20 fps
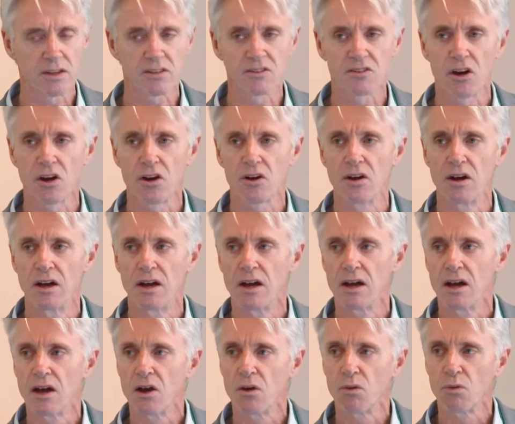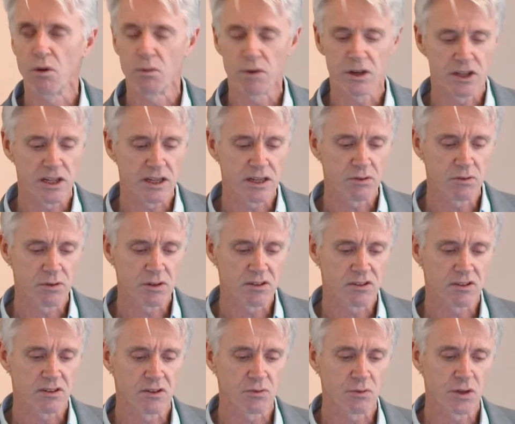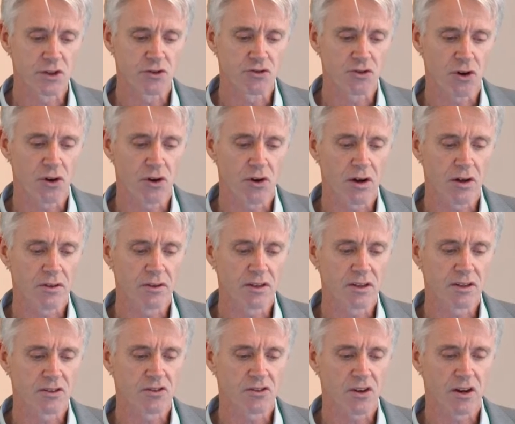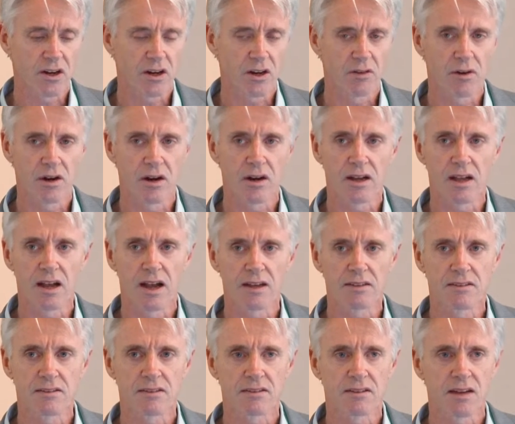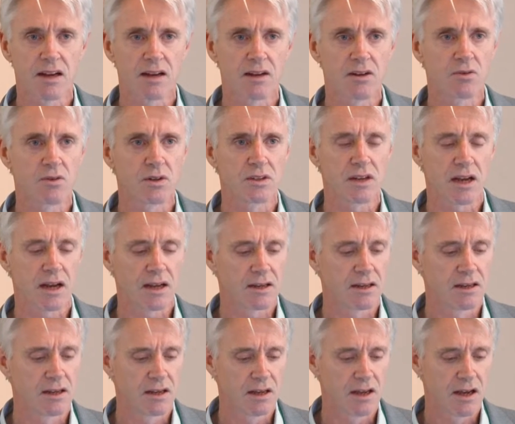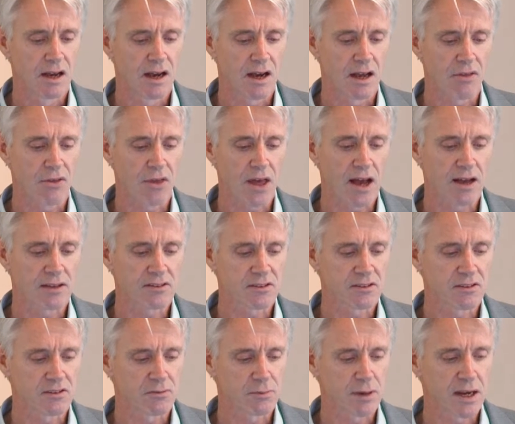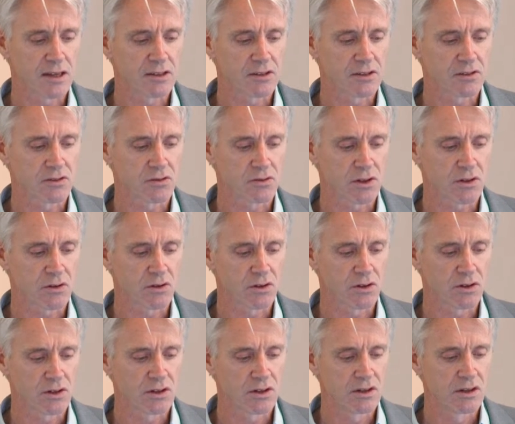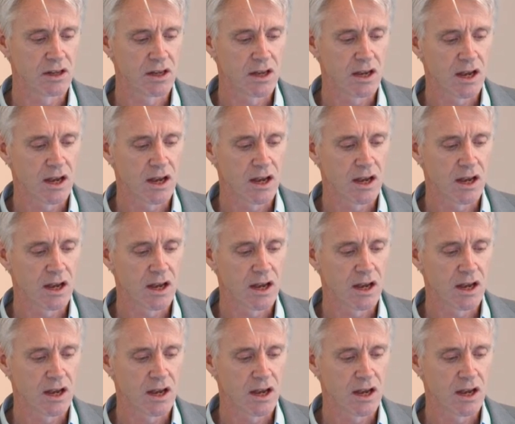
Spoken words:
And so what we did was that we drew on the Australian Ovarian Cancer Study, which had thousands of patients recruited,